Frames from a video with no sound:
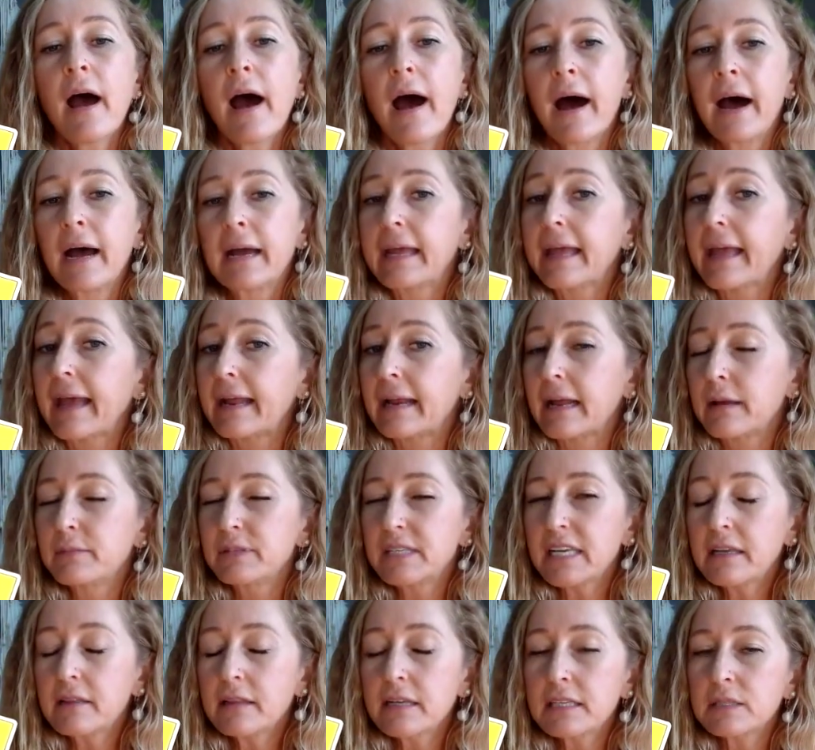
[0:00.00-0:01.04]
again, I'm
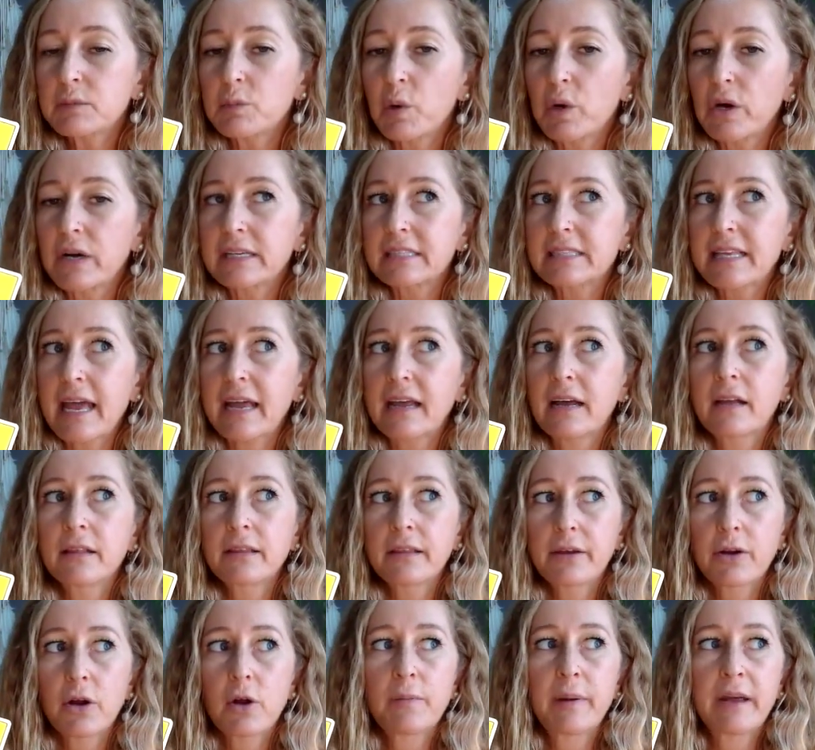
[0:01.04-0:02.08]
seeing this more as like a
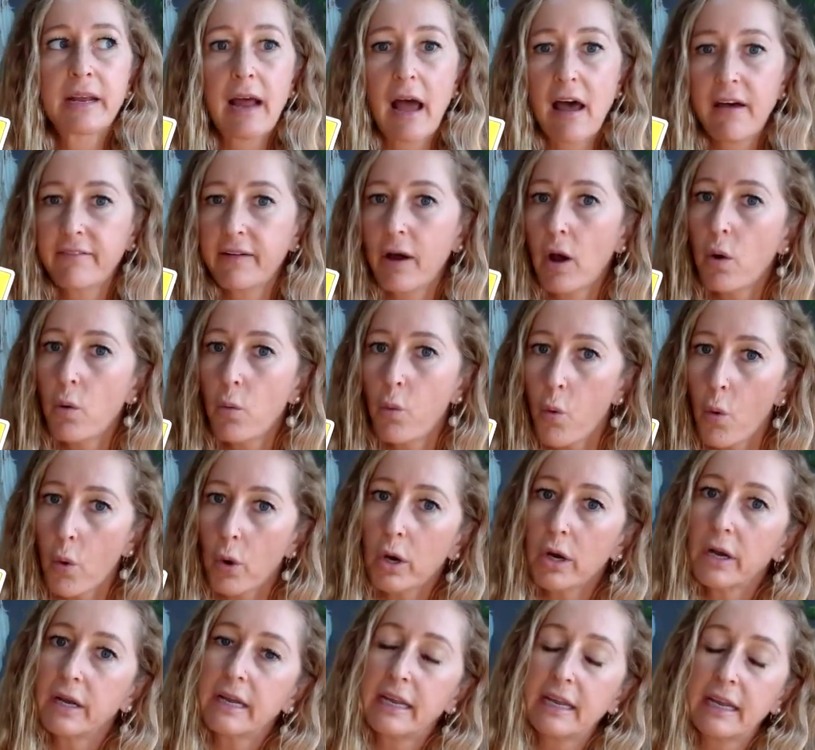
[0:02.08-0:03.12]
little bit of a
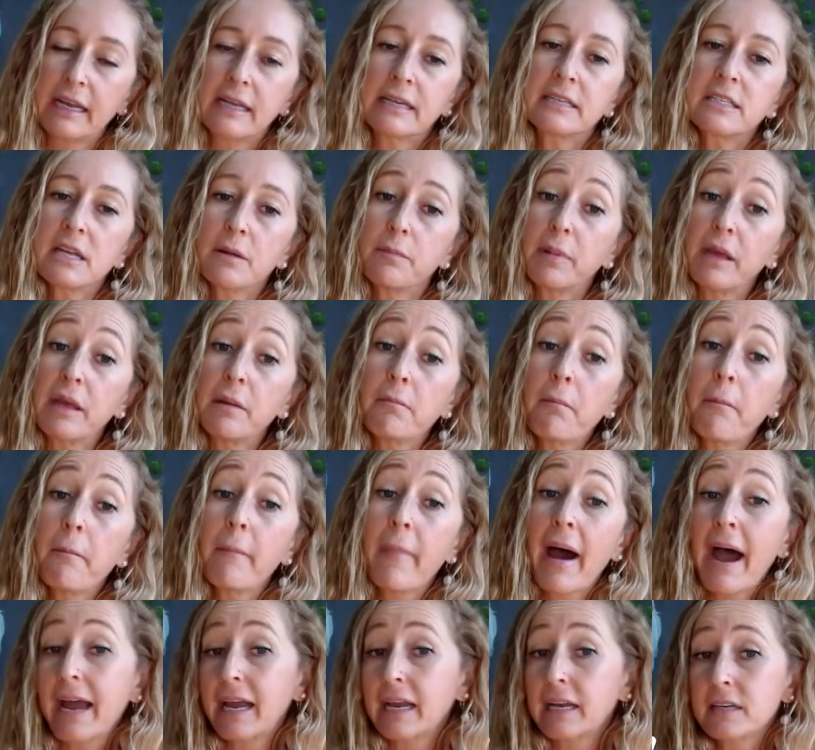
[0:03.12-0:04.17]
warning to be
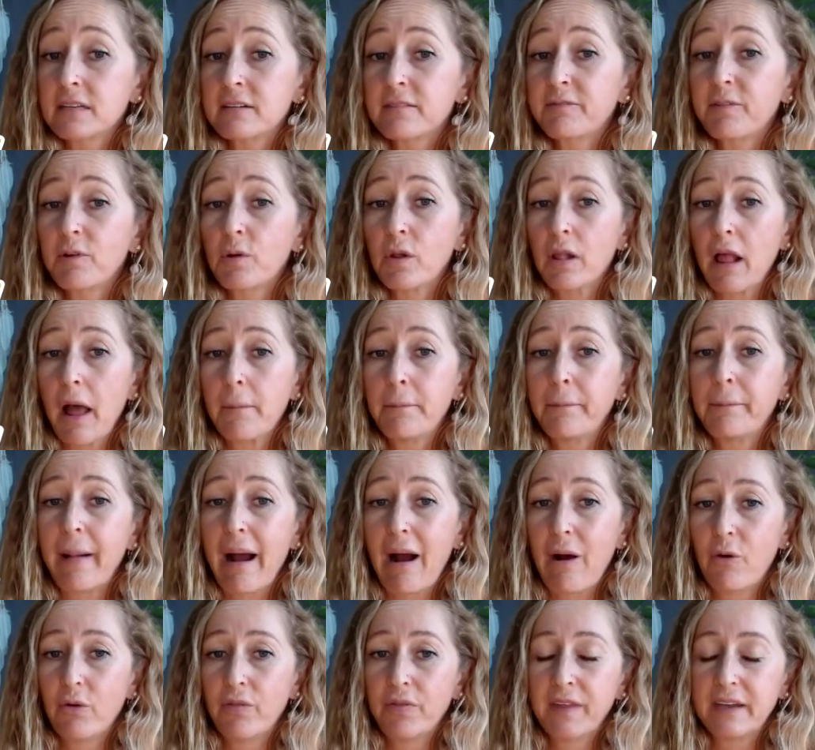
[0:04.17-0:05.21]
mindful
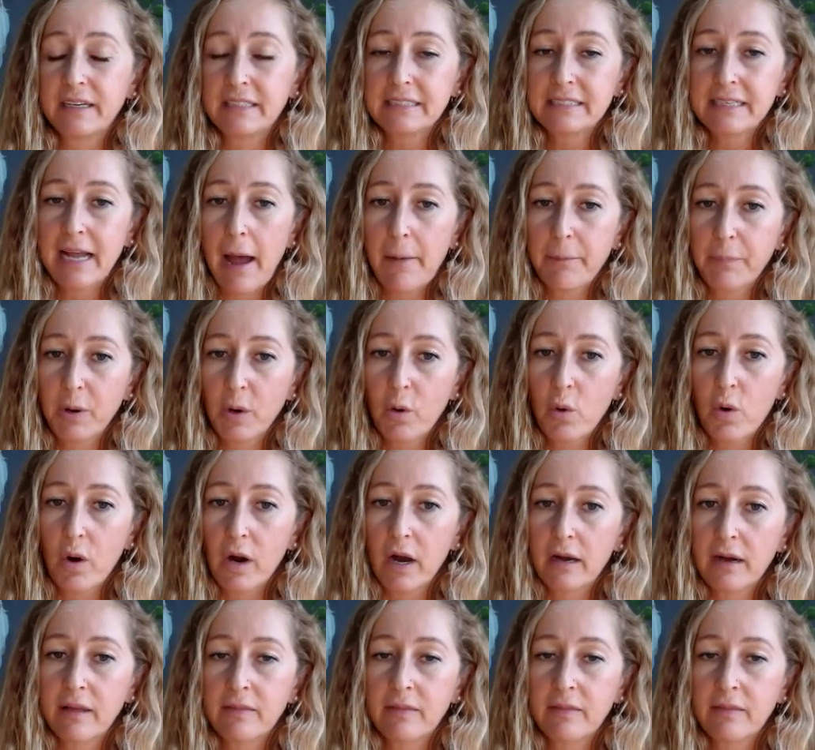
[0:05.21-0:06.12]
about this, Capricorn.